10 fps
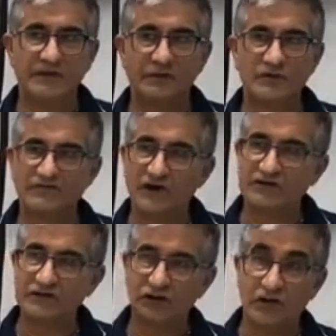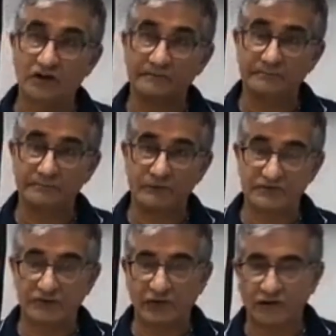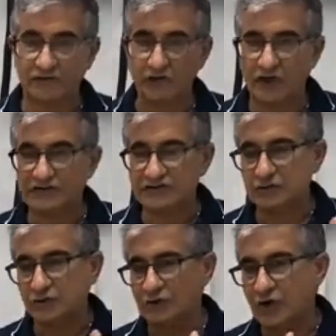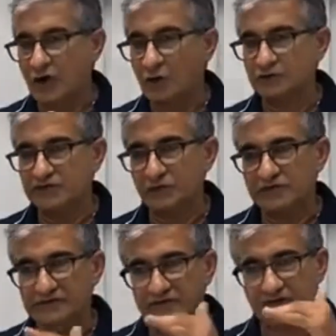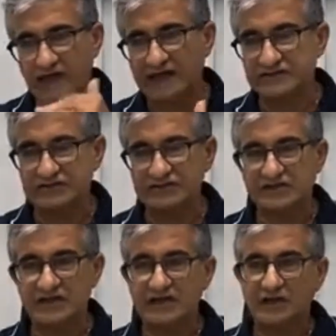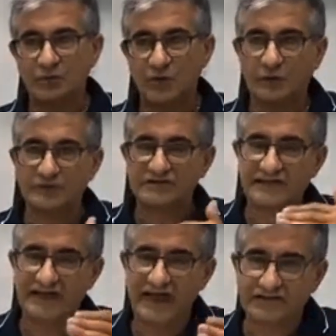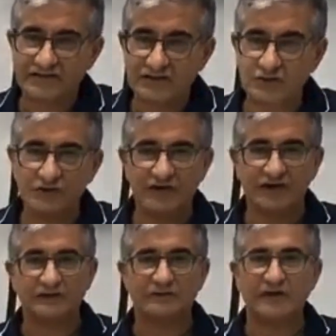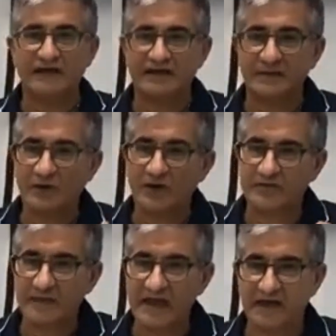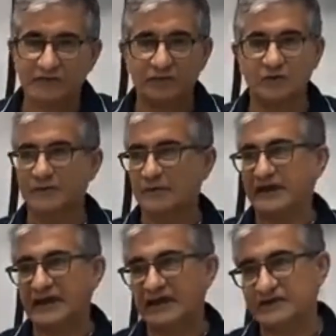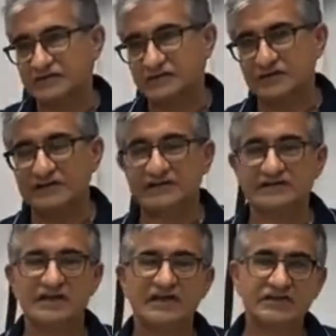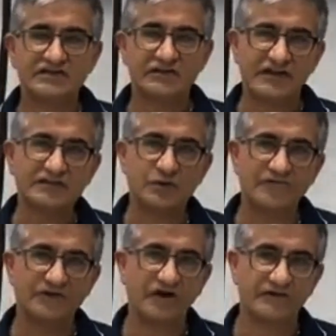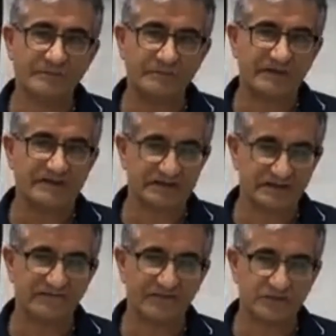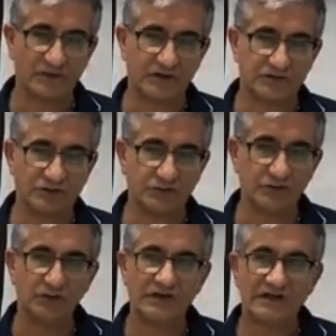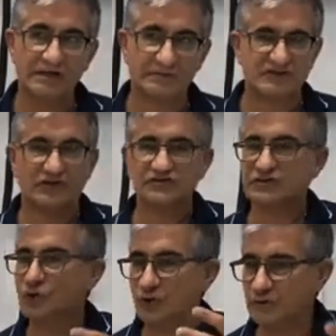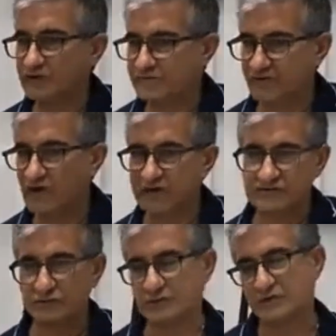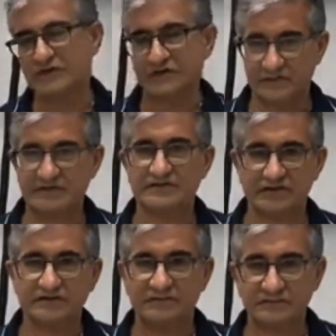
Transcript: We find it a lot, because I've got a lot of clients who are older with different ages. One wants to get out sooner. How are you going to buy them out? Or I'm going to get out in 2 years. So that's what I find the biggest difference, what I do, besides the normal advisory within the business.